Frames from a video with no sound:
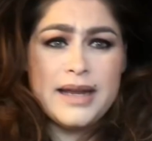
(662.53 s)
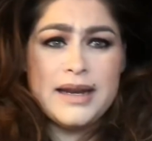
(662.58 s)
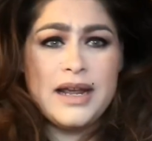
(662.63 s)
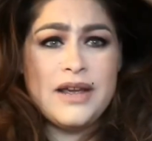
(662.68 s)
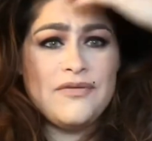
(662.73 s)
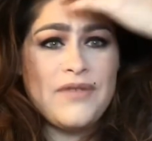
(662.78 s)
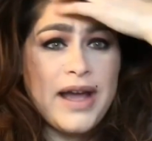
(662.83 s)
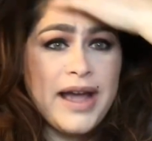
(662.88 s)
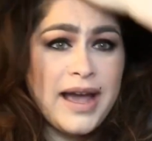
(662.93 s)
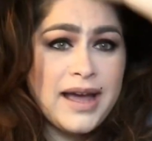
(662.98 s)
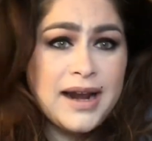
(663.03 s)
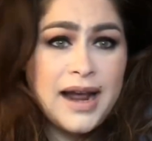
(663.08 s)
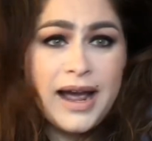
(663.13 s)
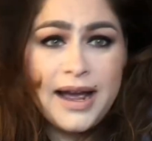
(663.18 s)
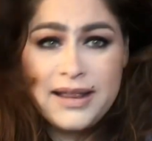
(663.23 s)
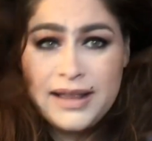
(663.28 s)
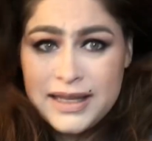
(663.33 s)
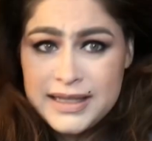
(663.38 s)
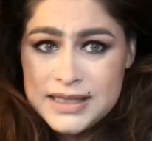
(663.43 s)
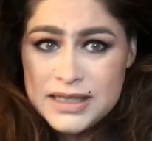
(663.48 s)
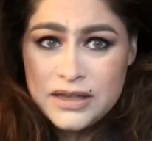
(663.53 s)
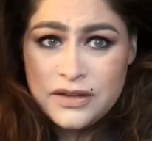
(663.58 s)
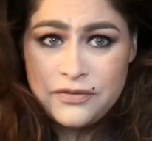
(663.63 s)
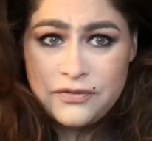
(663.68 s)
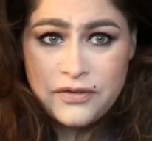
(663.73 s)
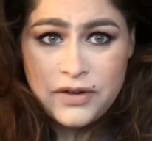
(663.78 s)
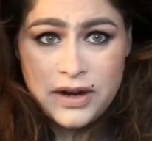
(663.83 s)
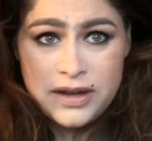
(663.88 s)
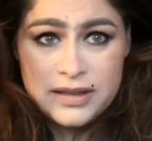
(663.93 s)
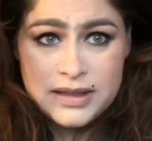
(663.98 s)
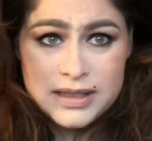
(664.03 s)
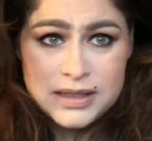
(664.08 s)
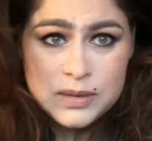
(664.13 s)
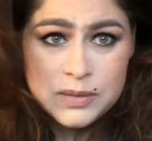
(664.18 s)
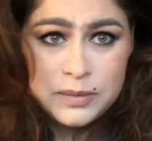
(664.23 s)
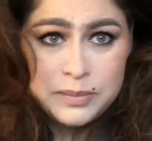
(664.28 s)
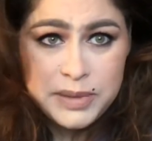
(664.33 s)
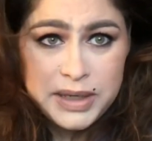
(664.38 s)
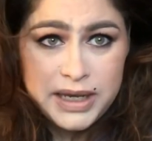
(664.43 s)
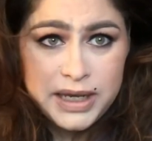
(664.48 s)
if I had highlights in the front, this
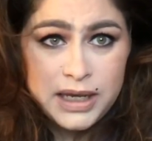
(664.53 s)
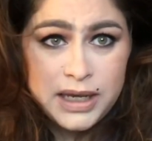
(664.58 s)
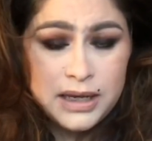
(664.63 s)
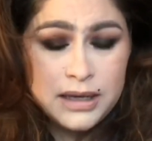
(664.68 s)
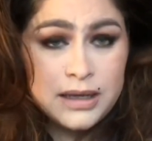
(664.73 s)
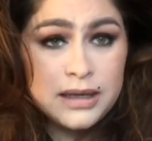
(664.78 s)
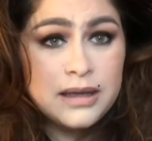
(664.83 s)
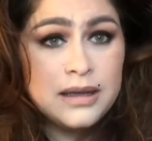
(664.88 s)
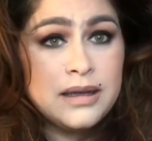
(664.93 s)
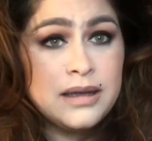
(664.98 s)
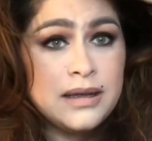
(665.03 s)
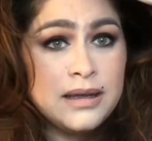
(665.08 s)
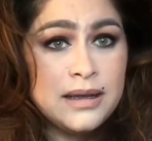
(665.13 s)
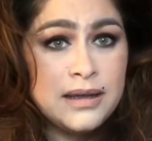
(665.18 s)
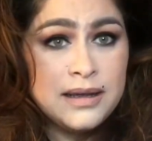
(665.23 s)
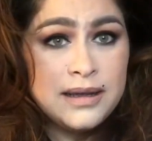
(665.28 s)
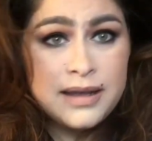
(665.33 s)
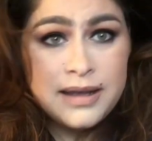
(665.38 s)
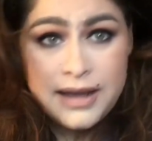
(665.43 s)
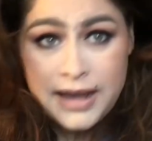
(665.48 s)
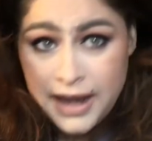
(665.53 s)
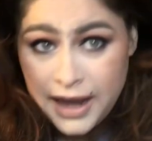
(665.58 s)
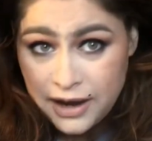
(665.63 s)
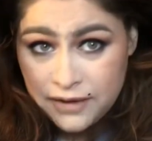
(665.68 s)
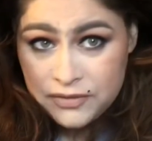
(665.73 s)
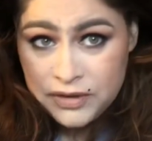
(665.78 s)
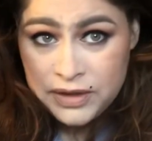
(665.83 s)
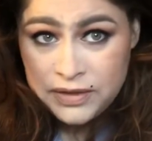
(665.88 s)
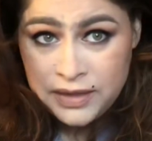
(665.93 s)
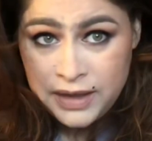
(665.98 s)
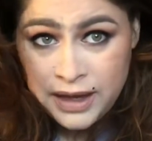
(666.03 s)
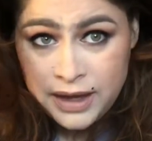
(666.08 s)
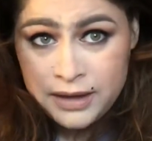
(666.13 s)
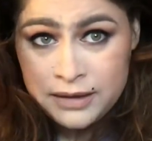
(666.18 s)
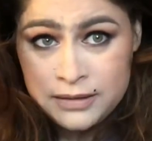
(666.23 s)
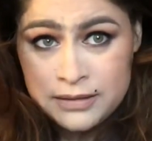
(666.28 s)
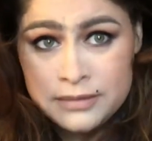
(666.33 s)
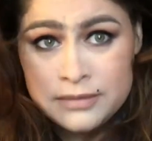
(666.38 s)
would be everything.